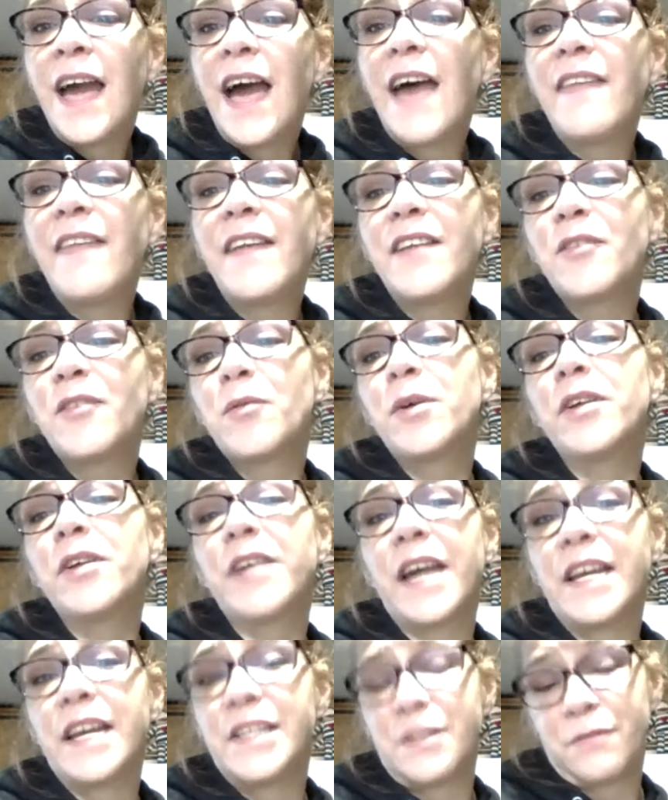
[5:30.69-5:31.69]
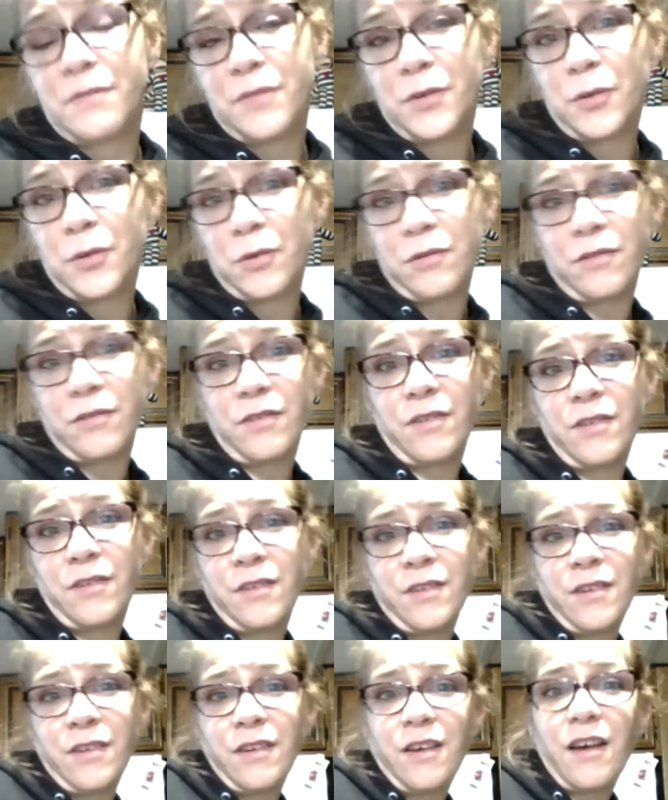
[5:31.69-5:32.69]
And that's real Cajun food.
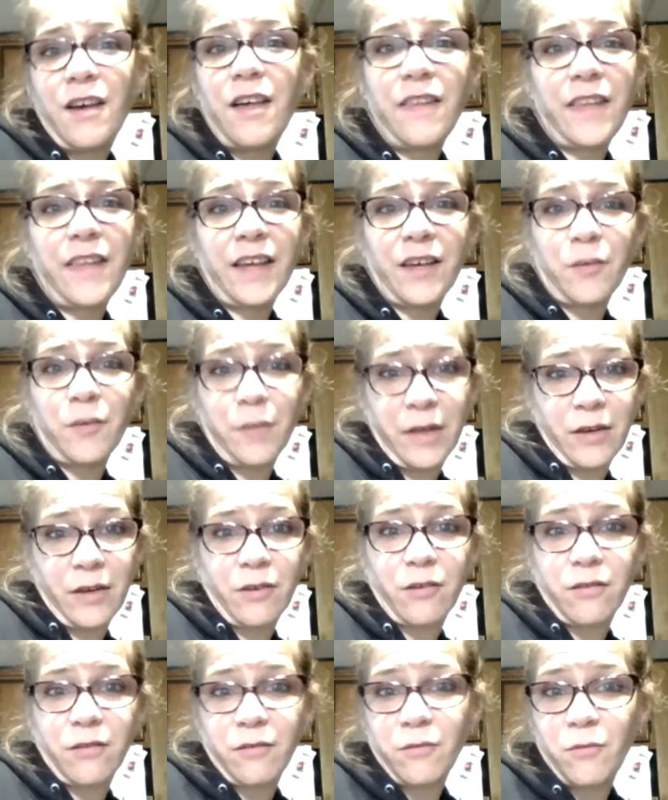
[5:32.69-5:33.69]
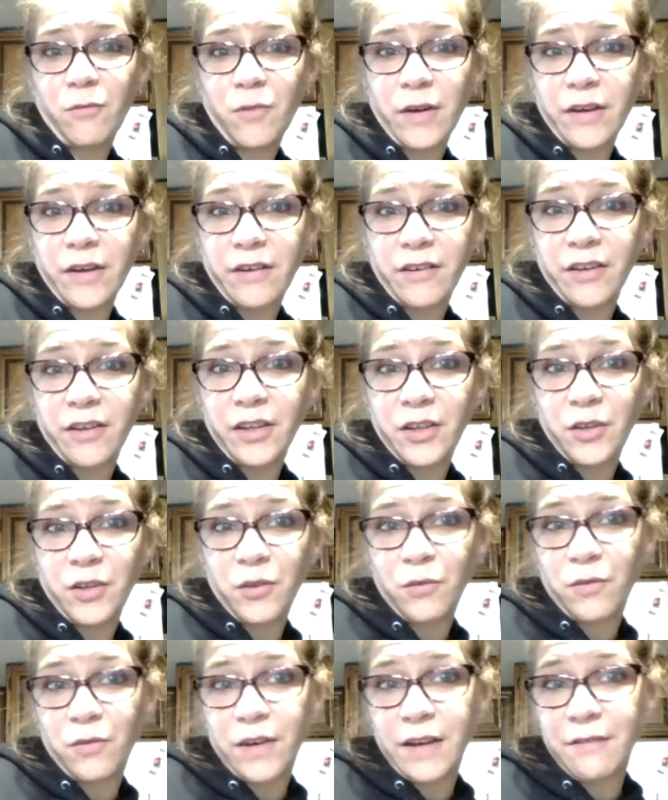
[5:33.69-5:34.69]
Unlike up here, where
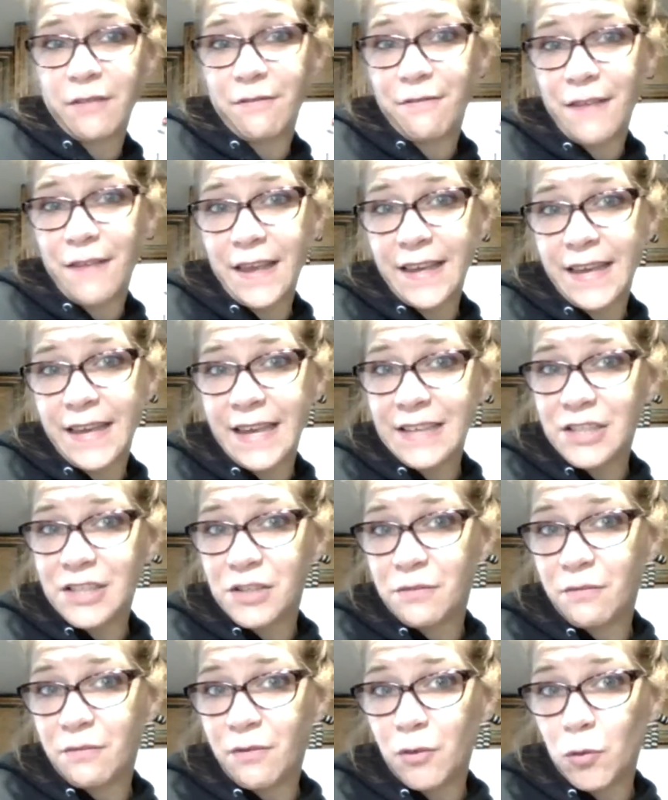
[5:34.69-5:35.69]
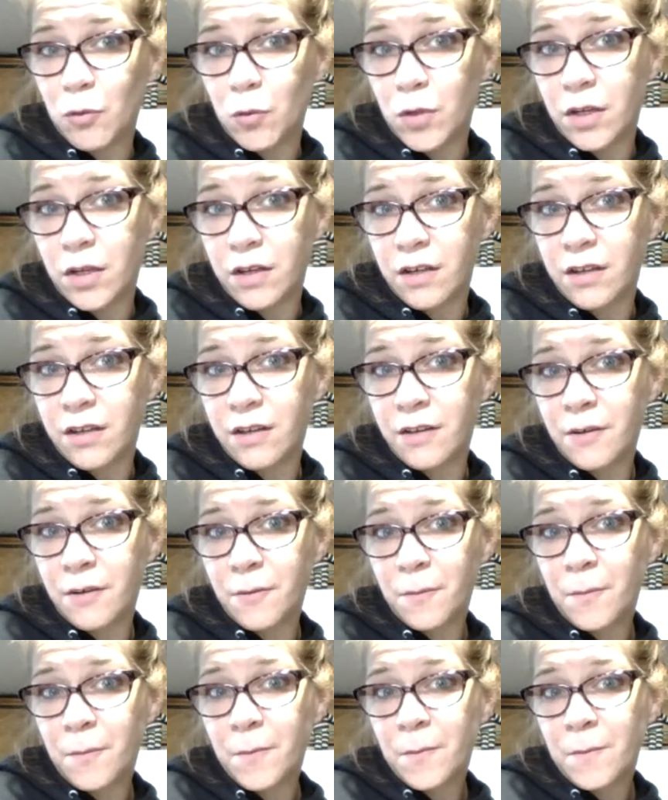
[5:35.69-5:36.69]
you find fake Cajun food.
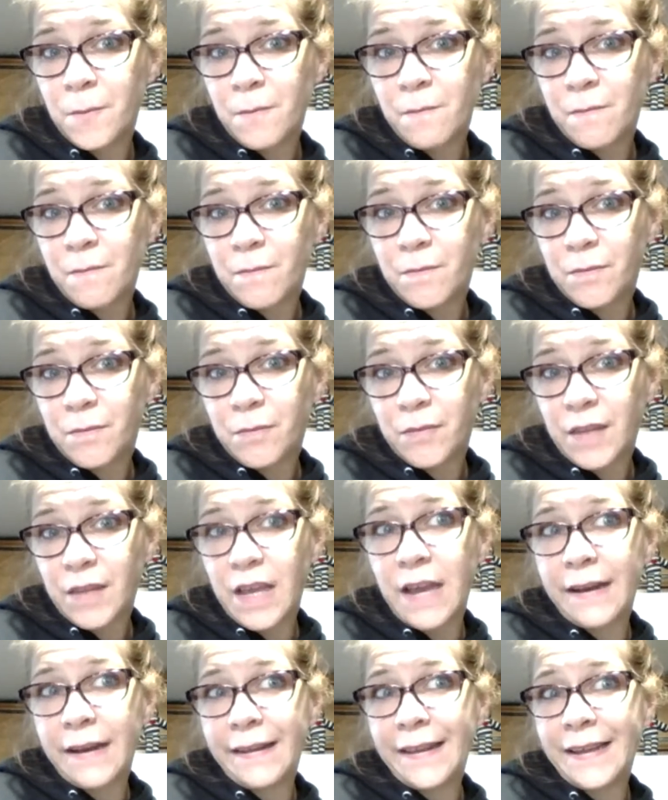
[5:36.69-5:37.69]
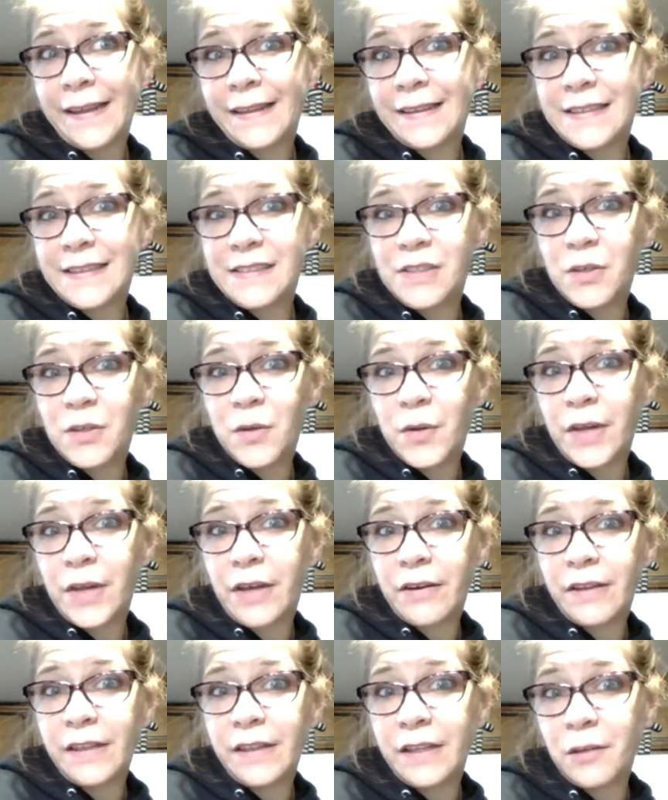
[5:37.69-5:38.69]
Kind of like unless you go
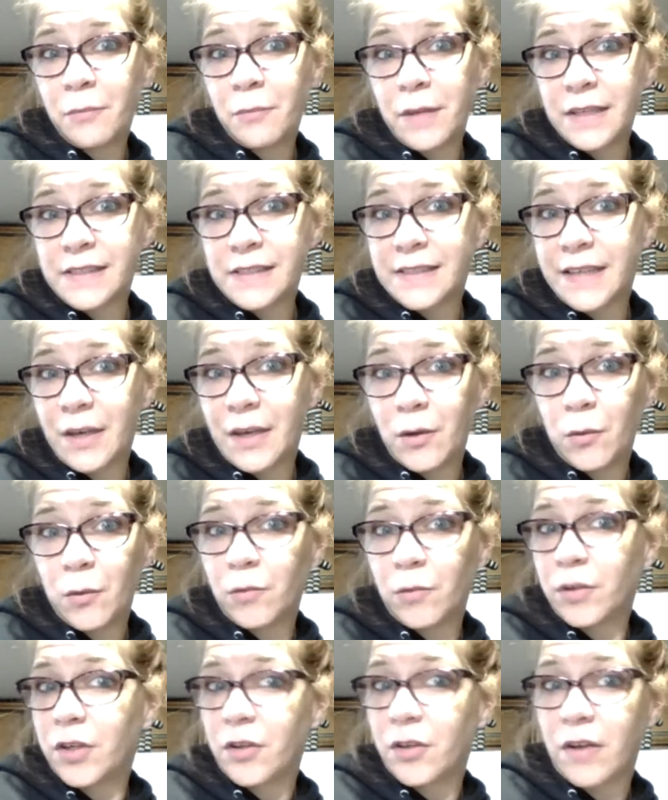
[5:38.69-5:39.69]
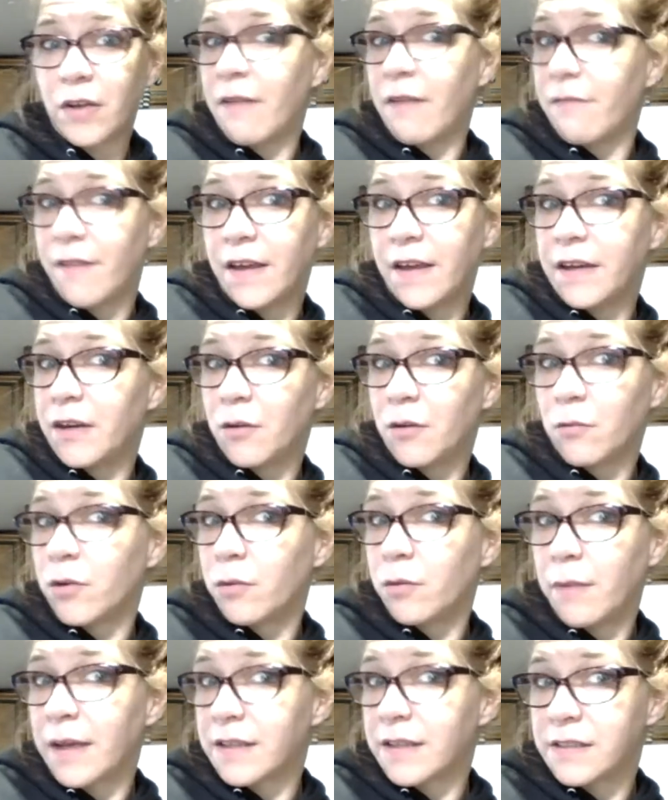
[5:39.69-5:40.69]
down to Little Mexico, you're not finding
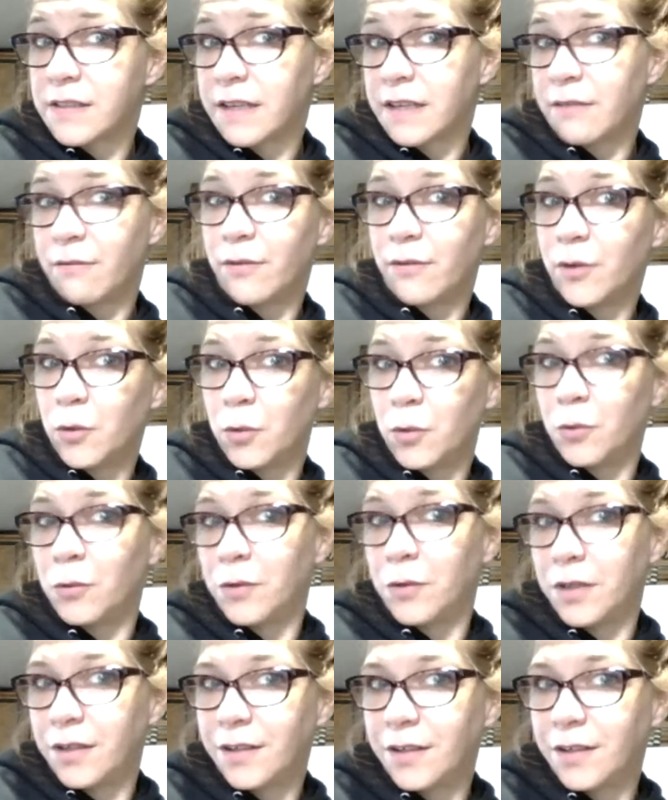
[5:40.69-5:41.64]
real Mexican food.